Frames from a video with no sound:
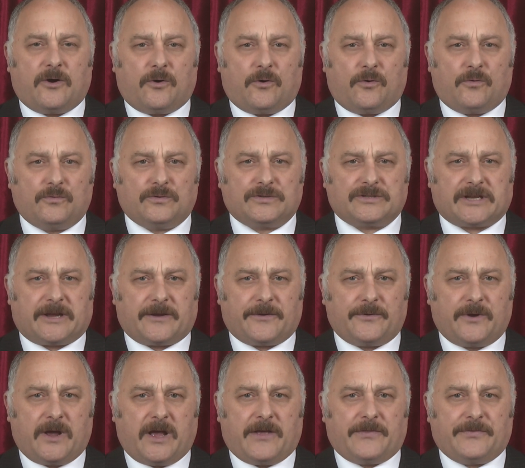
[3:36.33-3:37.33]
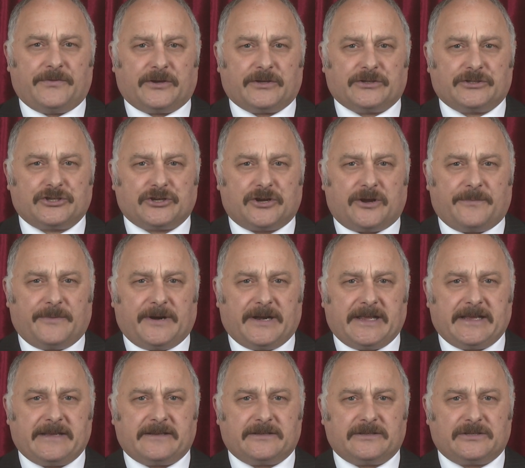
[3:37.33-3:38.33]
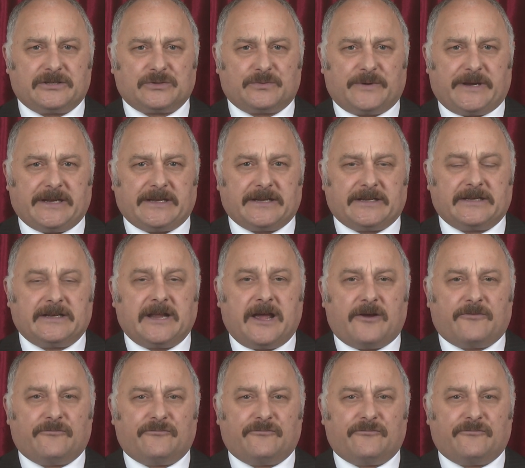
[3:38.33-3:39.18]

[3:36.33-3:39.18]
Also, that Germany and Sweden